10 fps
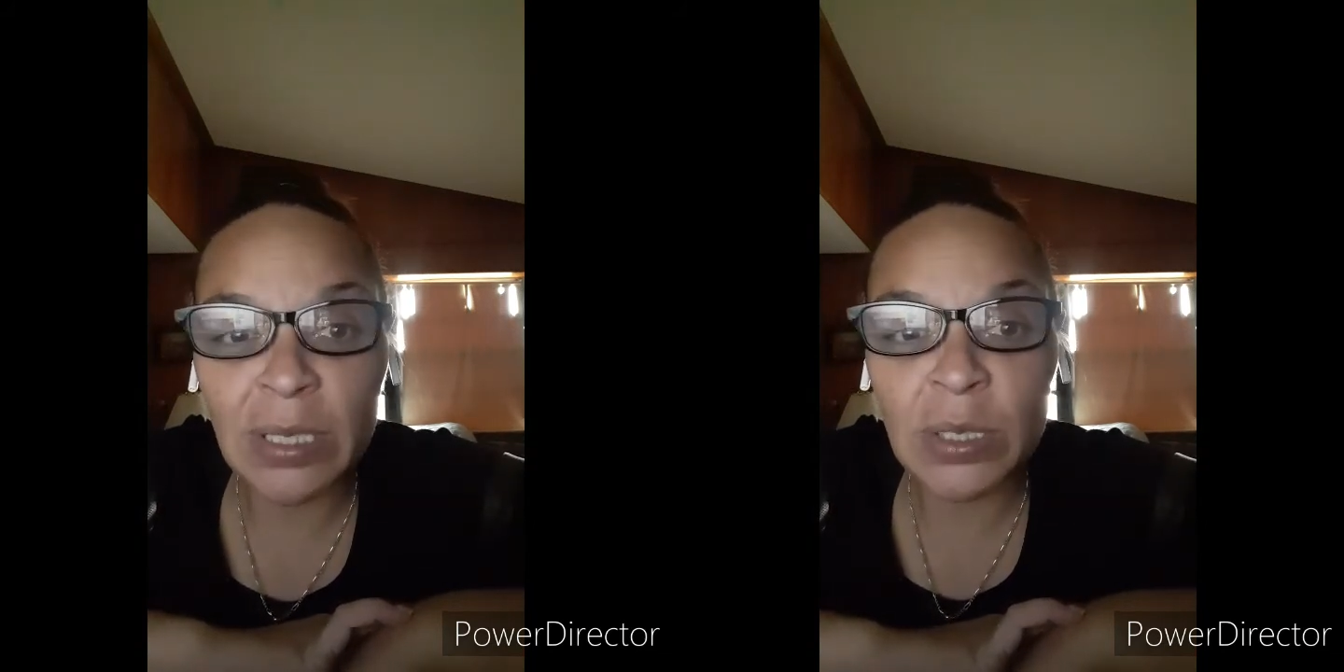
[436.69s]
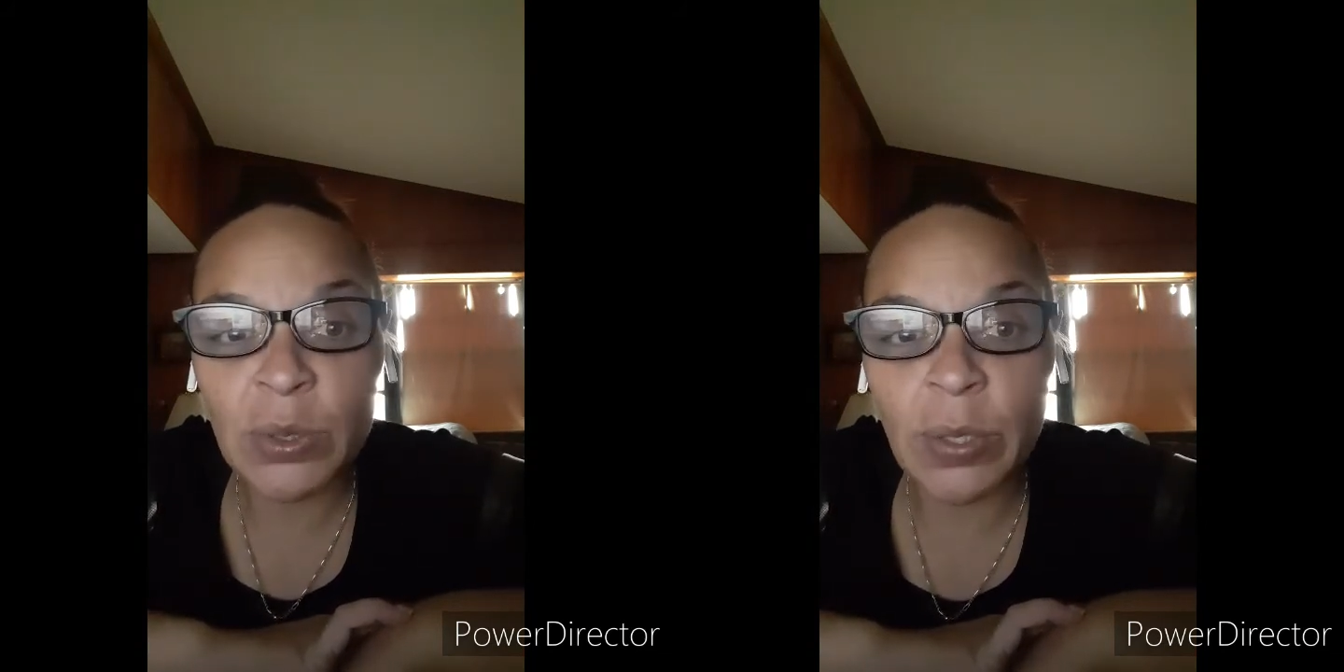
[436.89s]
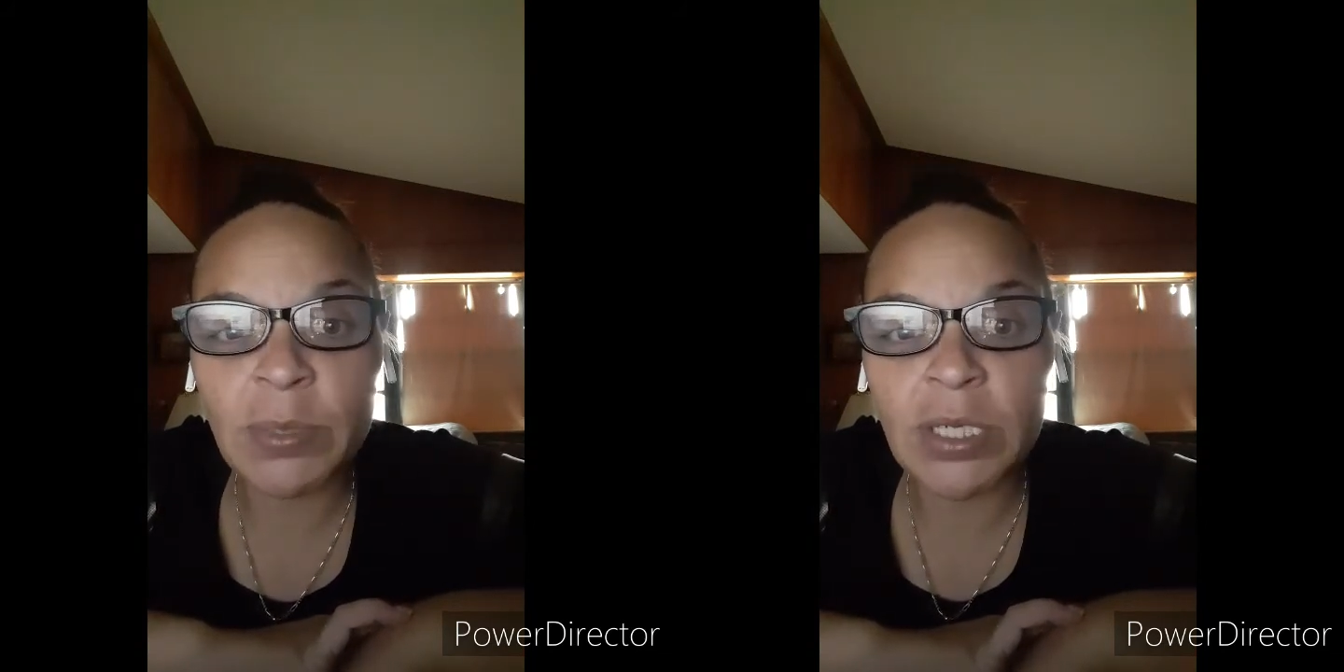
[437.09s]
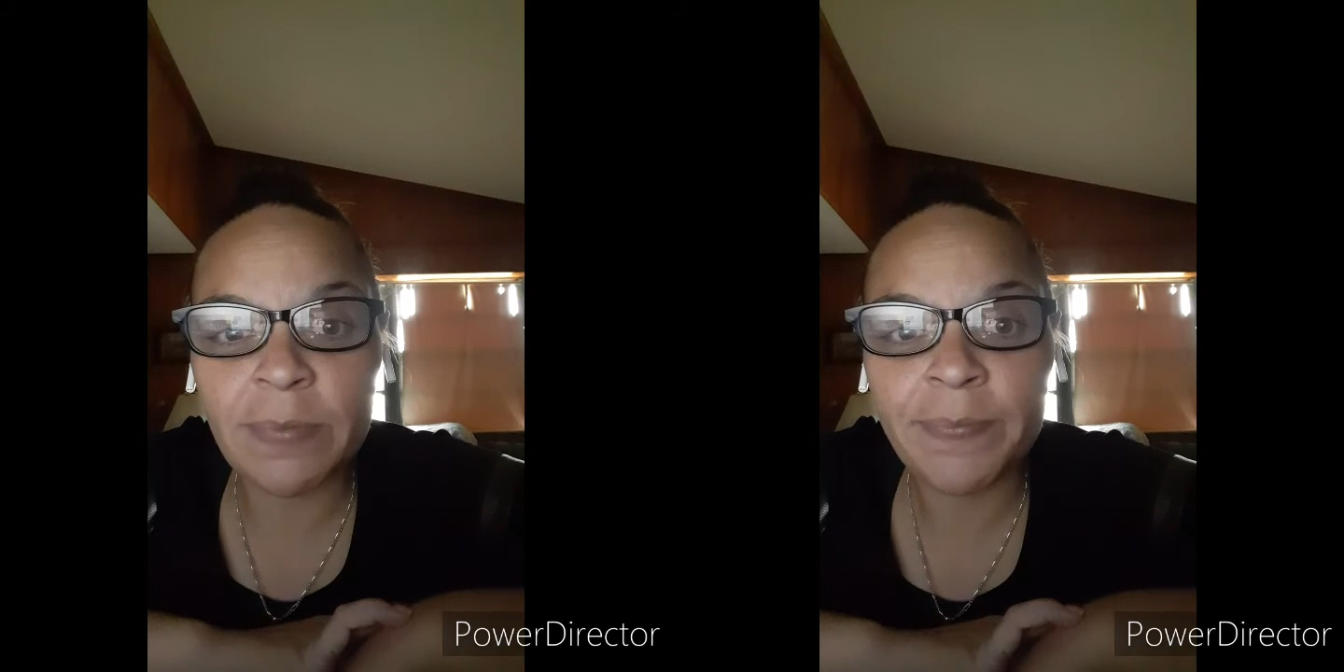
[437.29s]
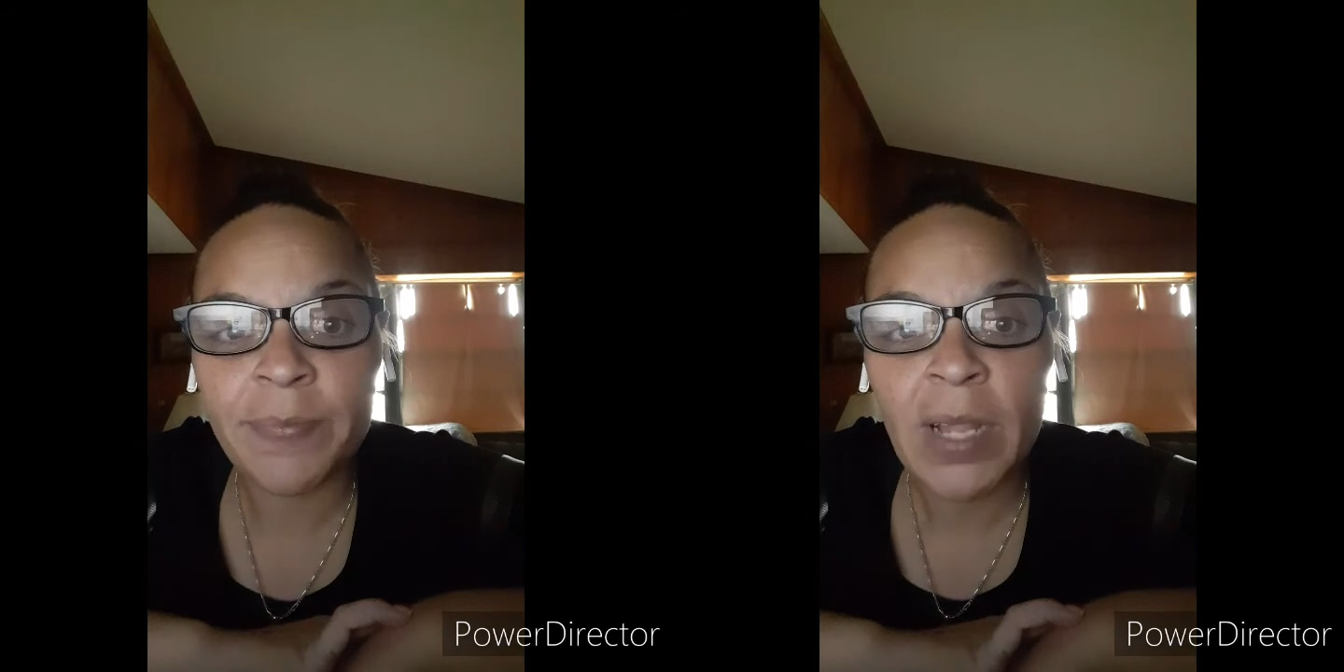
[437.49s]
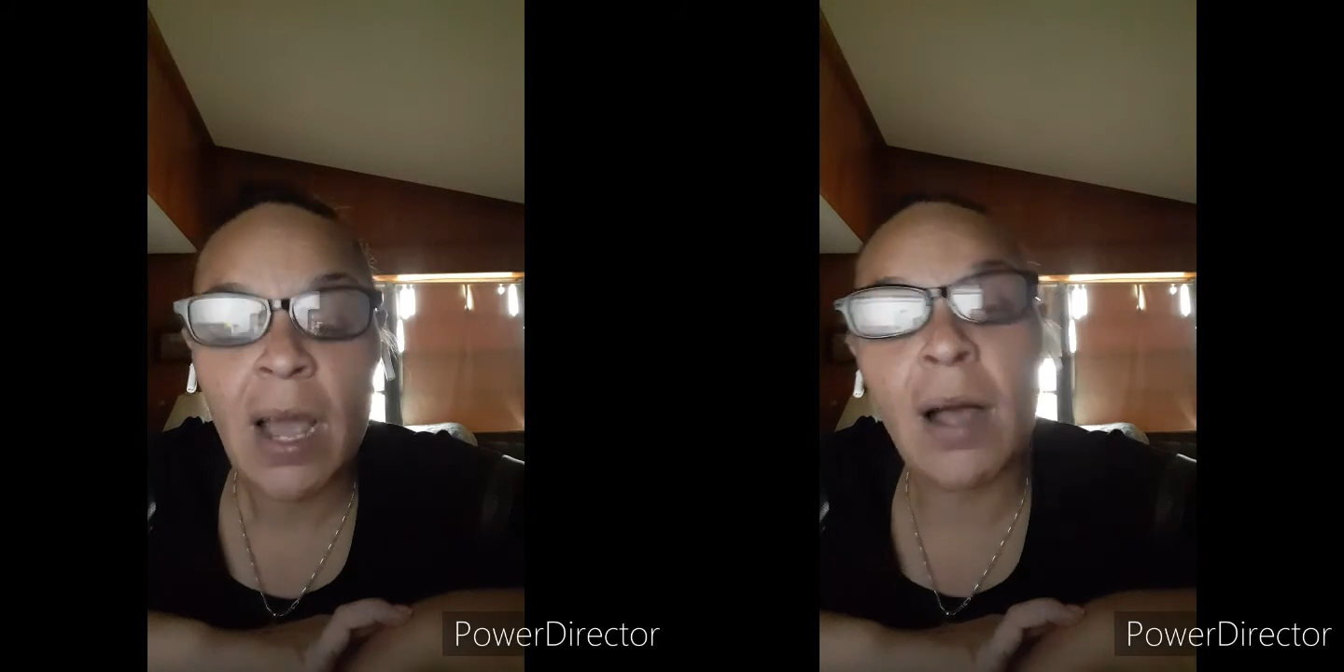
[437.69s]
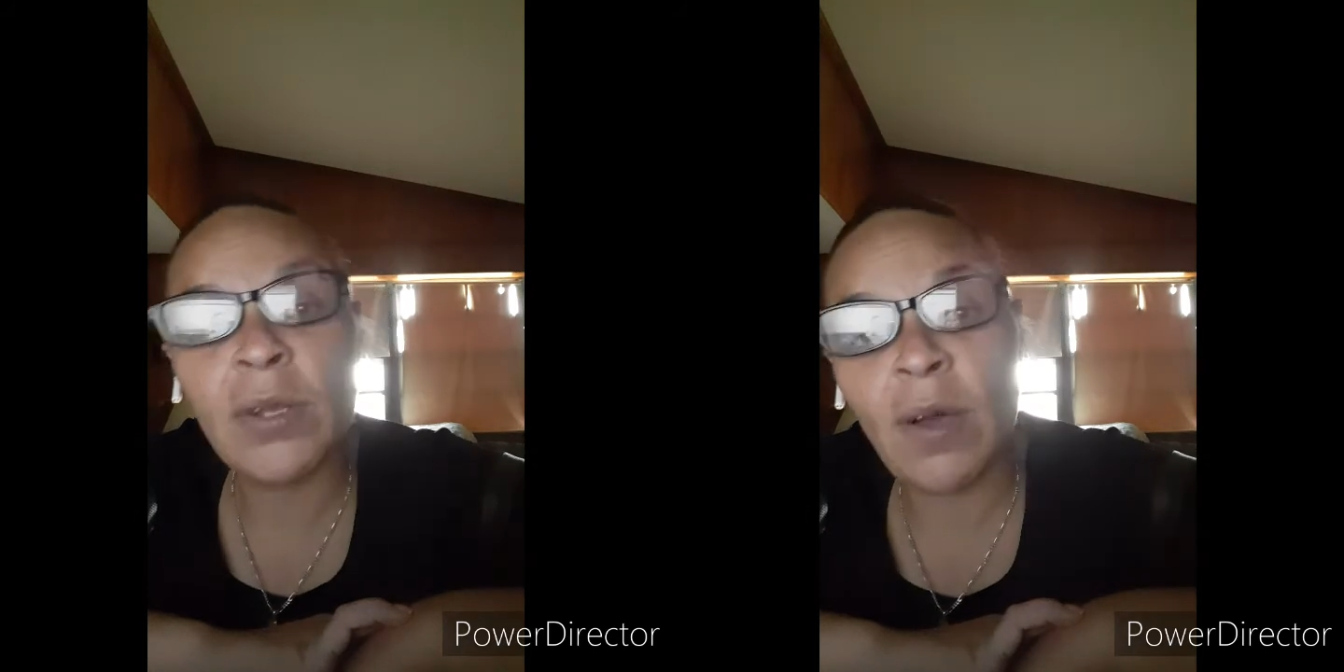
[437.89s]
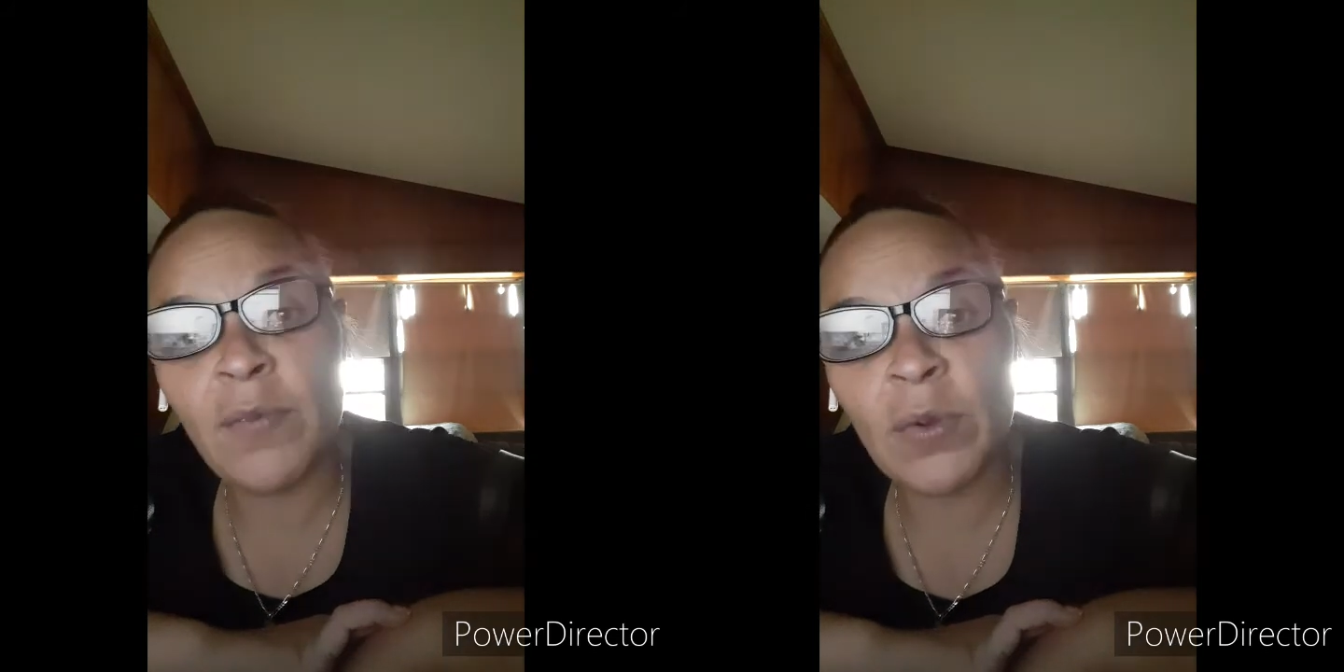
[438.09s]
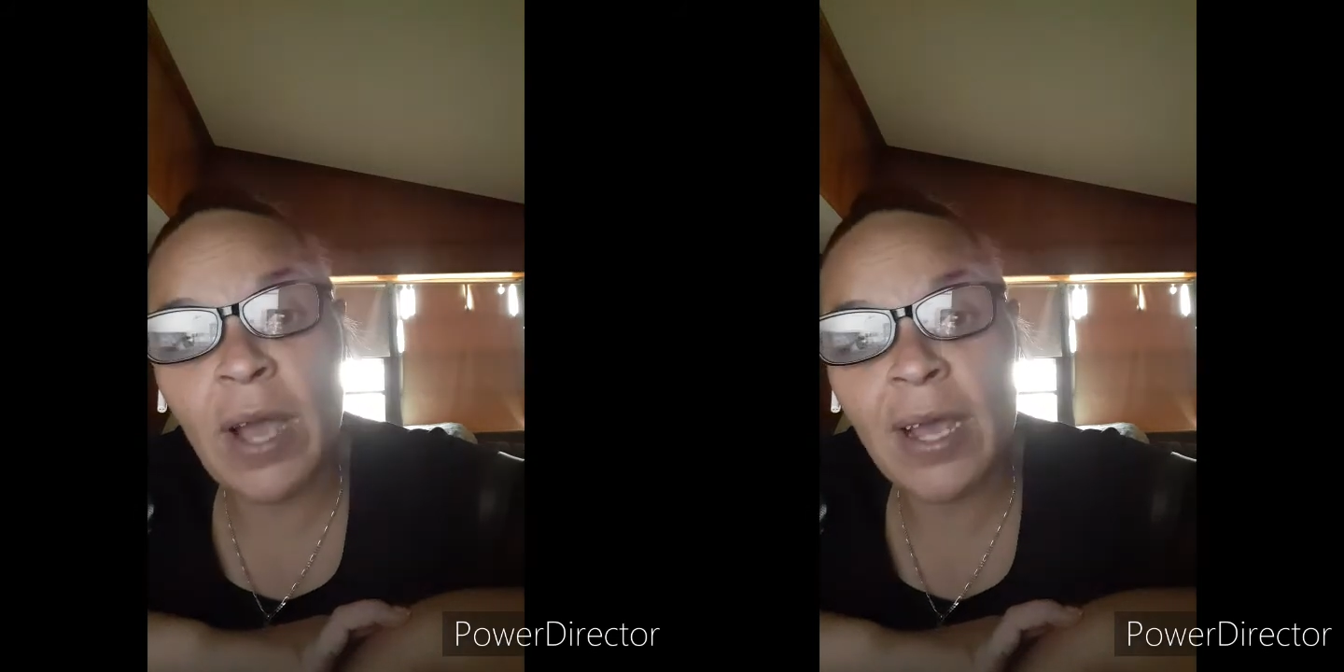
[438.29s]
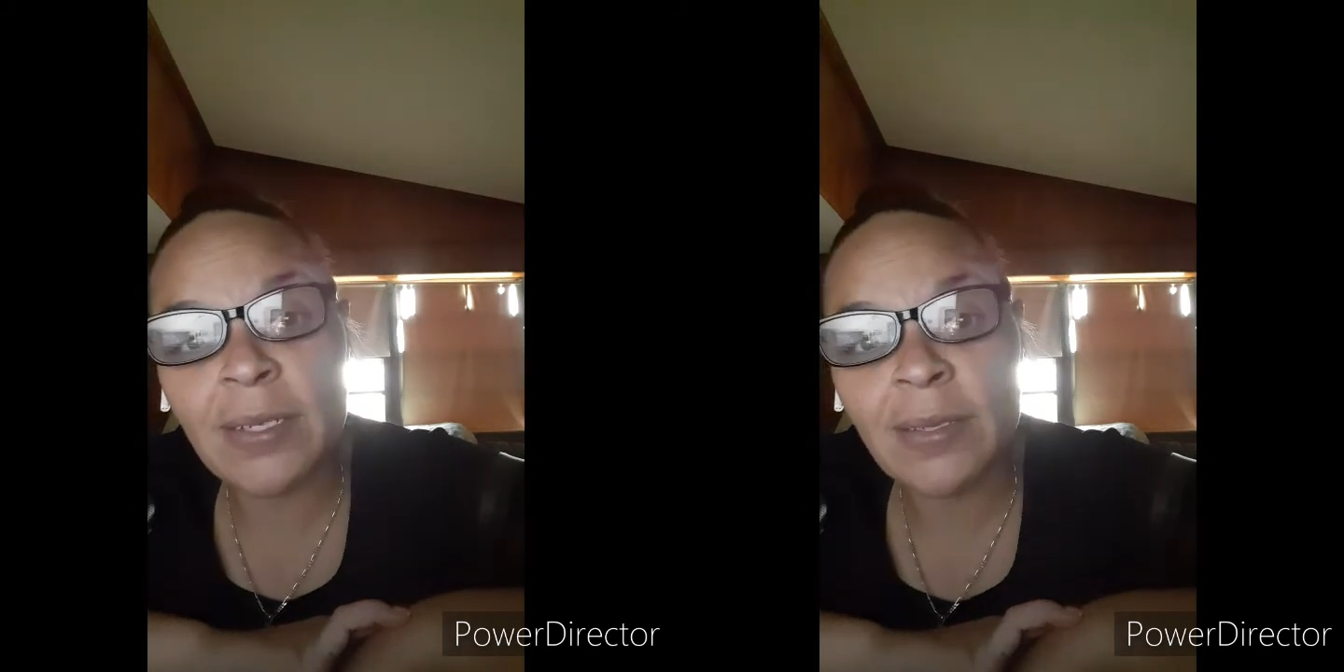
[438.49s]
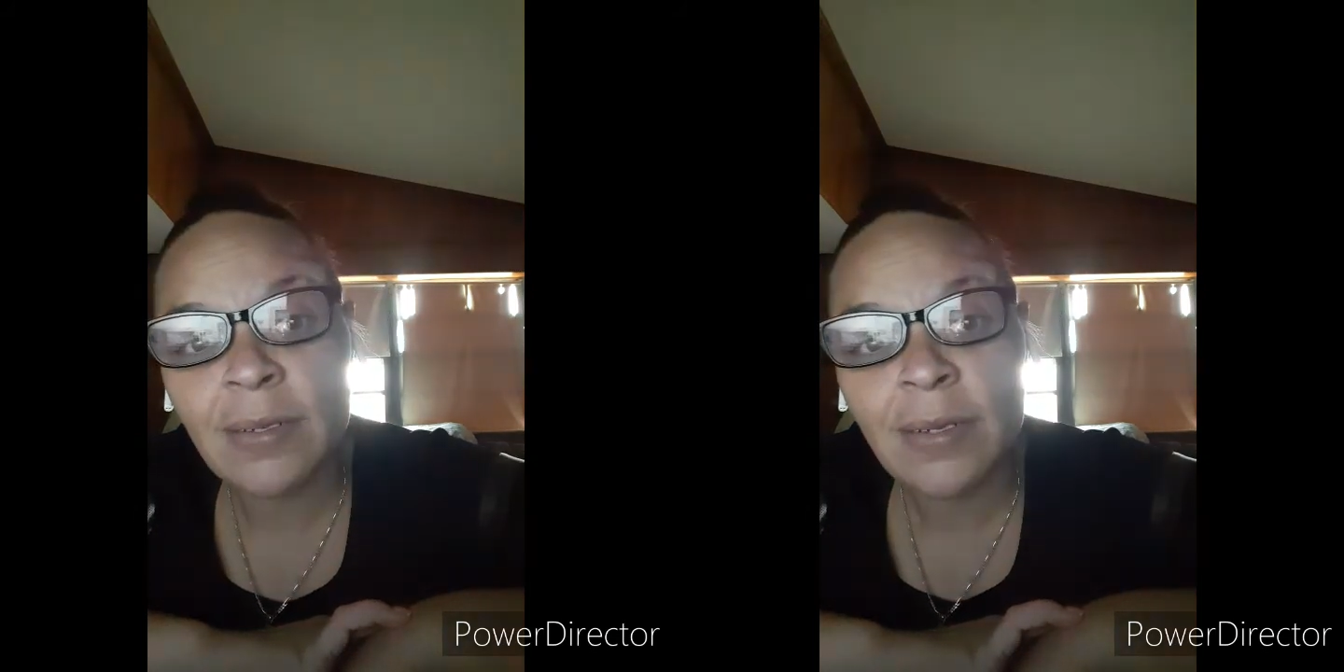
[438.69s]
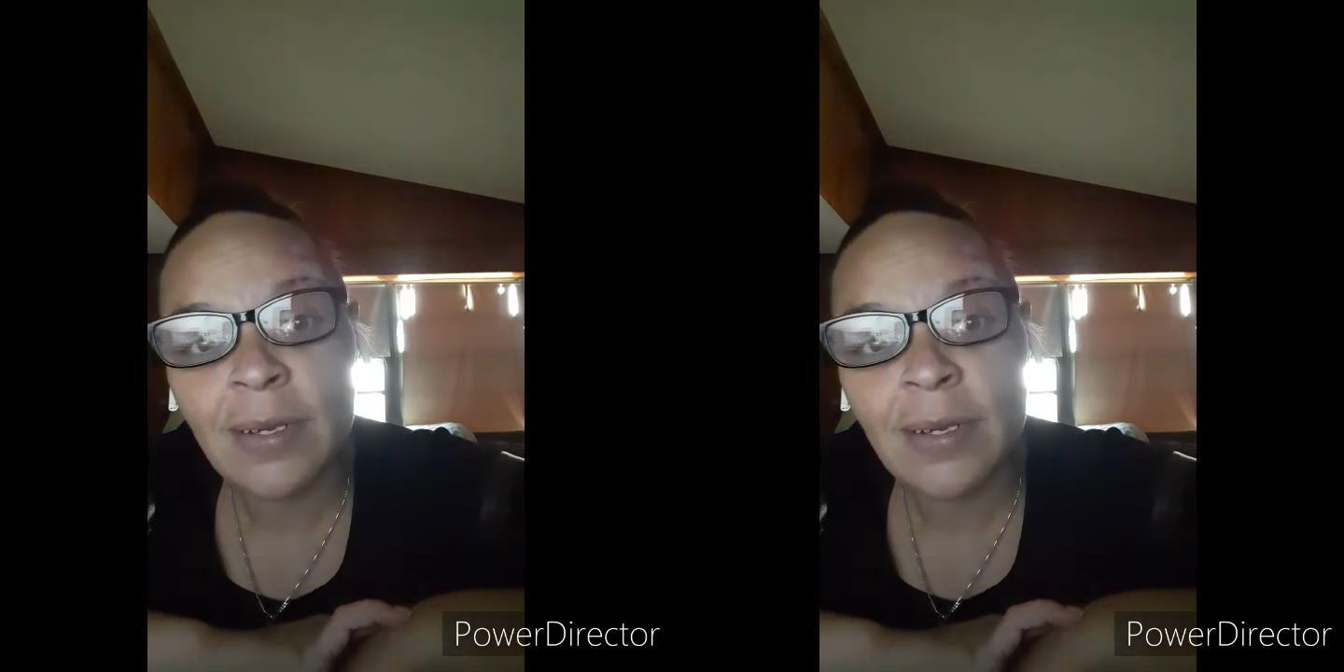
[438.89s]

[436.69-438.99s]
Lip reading: the description. I love you guys.